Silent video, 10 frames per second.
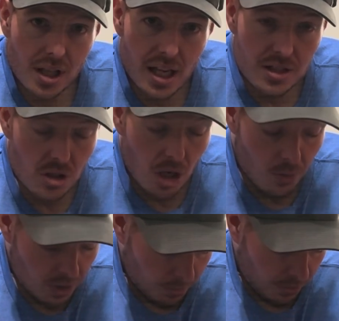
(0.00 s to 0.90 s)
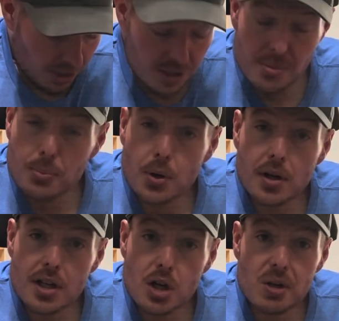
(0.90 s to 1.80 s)
As always, please
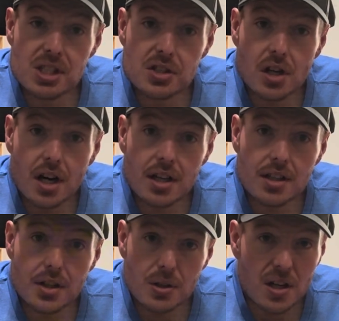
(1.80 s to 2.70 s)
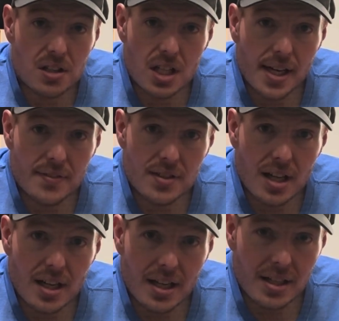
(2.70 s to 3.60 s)
support USARK. They're our
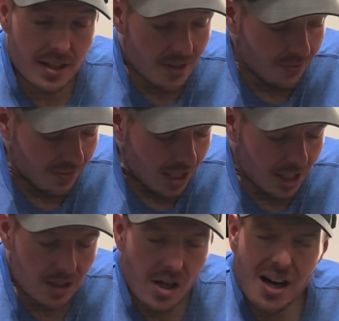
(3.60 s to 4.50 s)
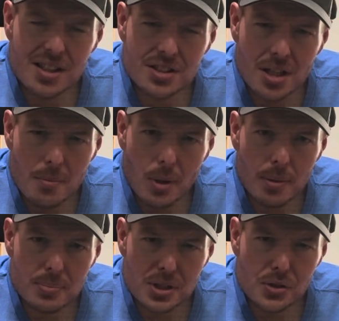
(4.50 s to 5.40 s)
lifeline if any laws come
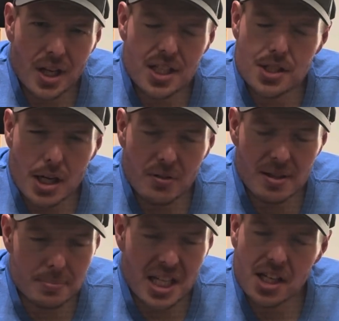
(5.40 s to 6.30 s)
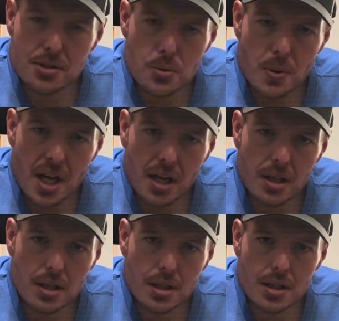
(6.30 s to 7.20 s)
up to try to take reptiles
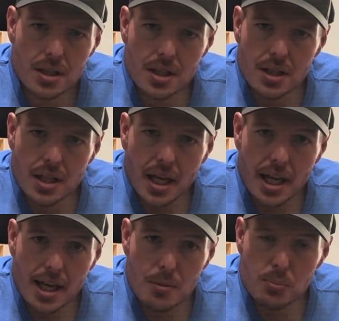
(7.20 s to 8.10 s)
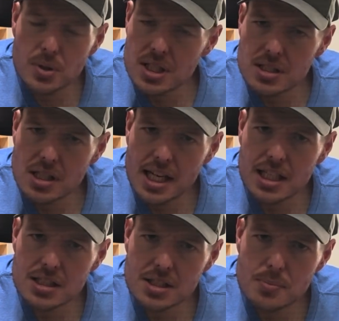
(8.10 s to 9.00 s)
away. And please like
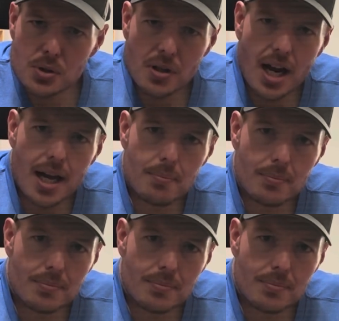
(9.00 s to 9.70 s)
and subscribe.